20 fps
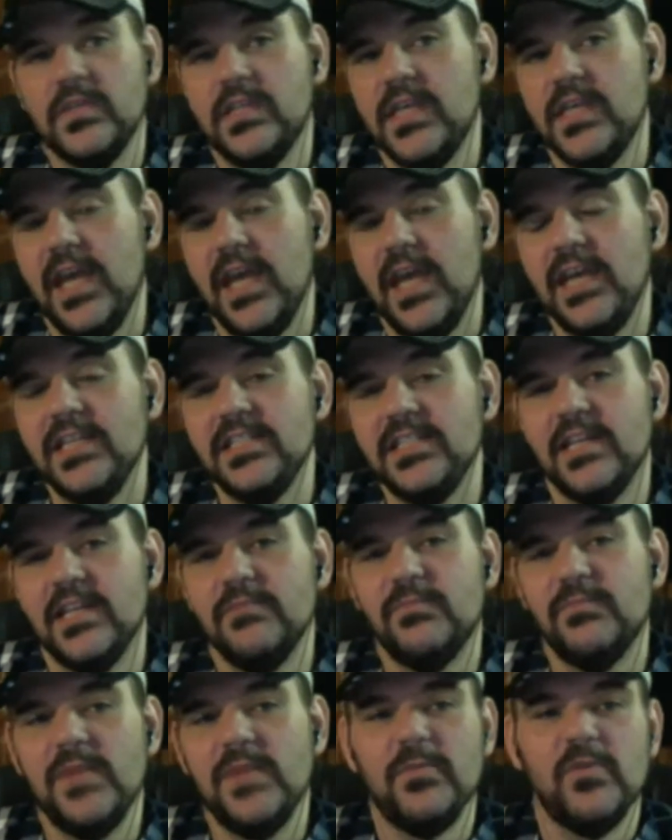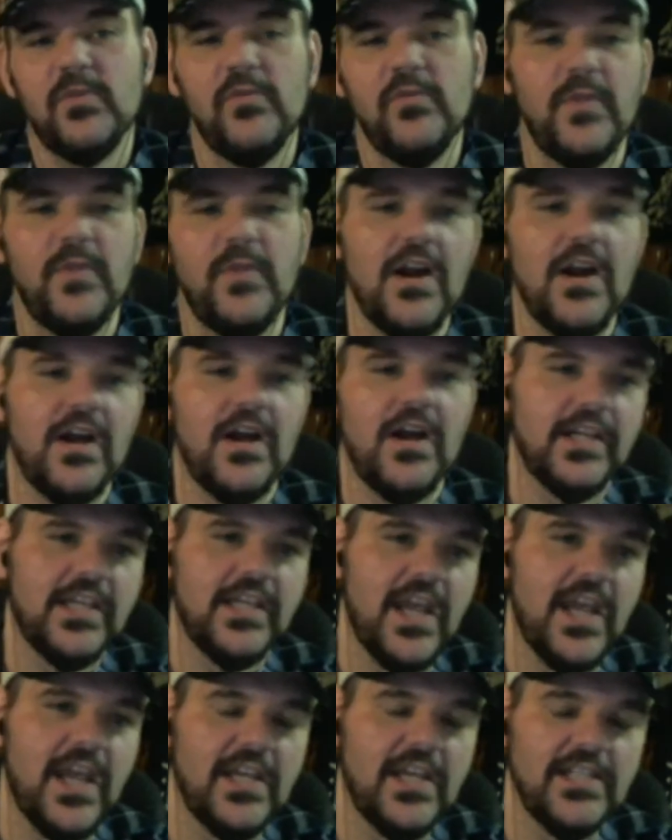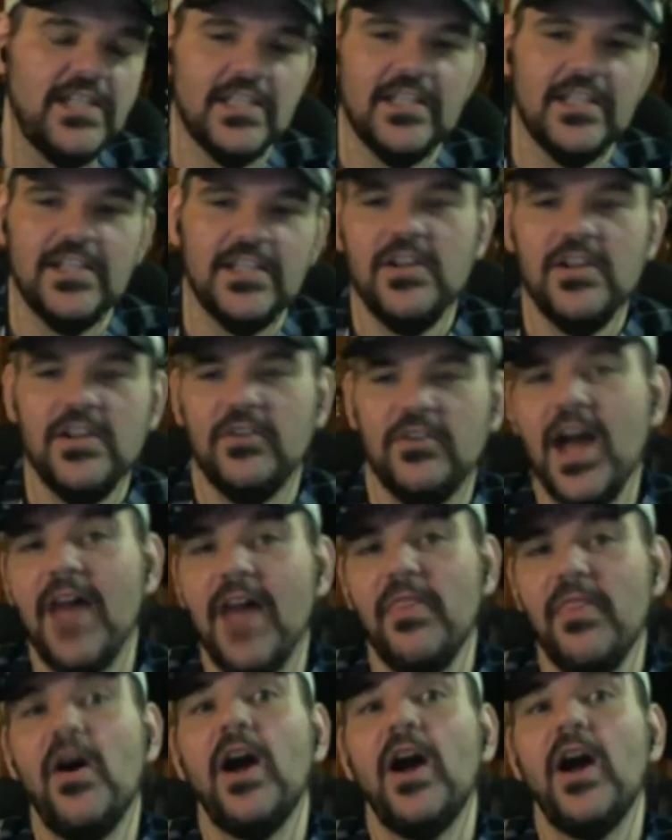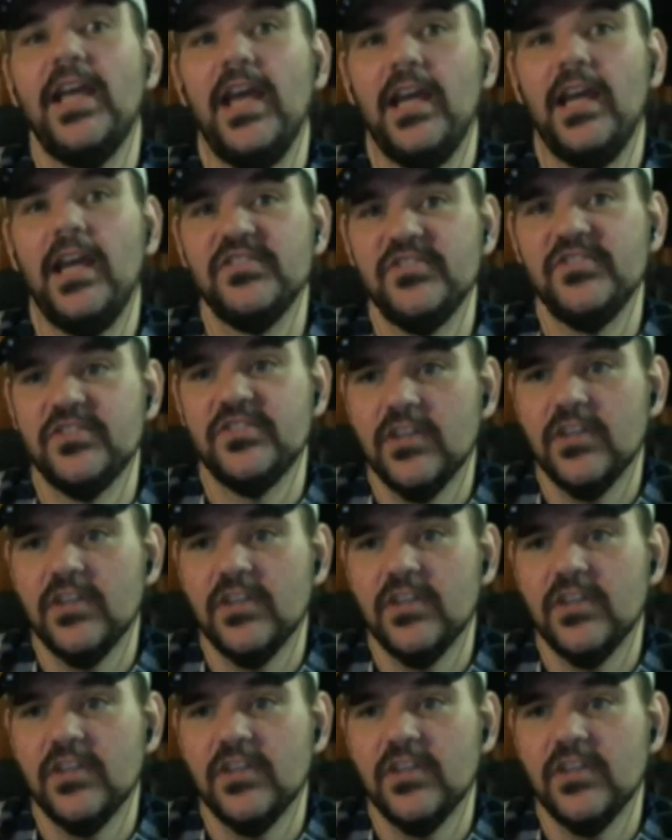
kings and people who've been on the Kings and not the Kings.